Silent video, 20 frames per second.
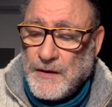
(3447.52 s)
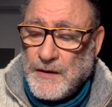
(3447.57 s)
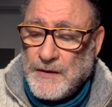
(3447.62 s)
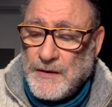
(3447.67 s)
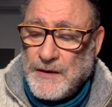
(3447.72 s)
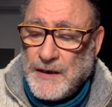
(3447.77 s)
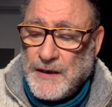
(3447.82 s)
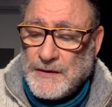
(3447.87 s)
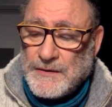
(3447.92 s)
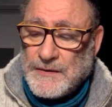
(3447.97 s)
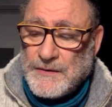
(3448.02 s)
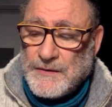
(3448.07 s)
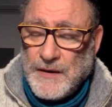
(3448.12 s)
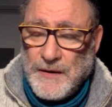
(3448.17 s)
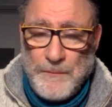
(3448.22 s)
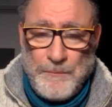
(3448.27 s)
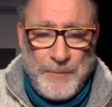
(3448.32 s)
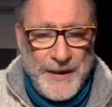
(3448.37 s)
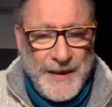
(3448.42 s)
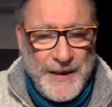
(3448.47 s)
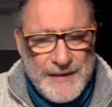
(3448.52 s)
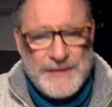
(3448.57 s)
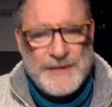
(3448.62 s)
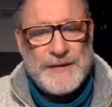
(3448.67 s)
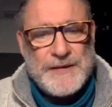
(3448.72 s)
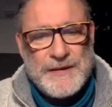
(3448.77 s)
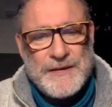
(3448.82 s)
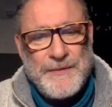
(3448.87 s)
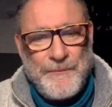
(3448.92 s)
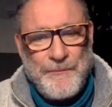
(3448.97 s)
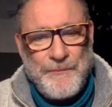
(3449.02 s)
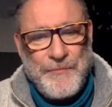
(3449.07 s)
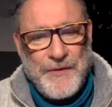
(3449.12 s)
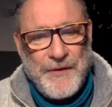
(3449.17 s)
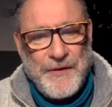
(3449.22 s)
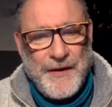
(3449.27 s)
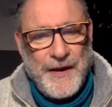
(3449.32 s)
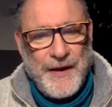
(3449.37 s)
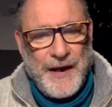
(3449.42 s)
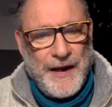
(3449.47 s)
that peace
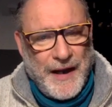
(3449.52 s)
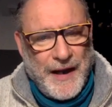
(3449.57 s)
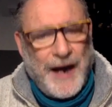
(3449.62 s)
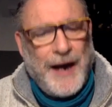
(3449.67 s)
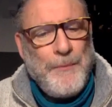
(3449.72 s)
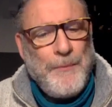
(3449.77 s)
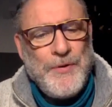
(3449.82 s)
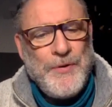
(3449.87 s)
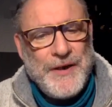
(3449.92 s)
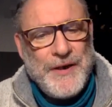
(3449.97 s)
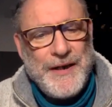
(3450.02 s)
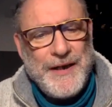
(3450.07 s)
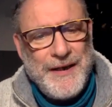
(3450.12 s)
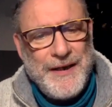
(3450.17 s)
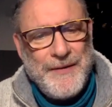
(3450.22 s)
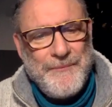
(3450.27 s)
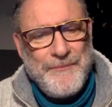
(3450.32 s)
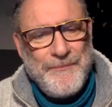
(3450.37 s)
and harmony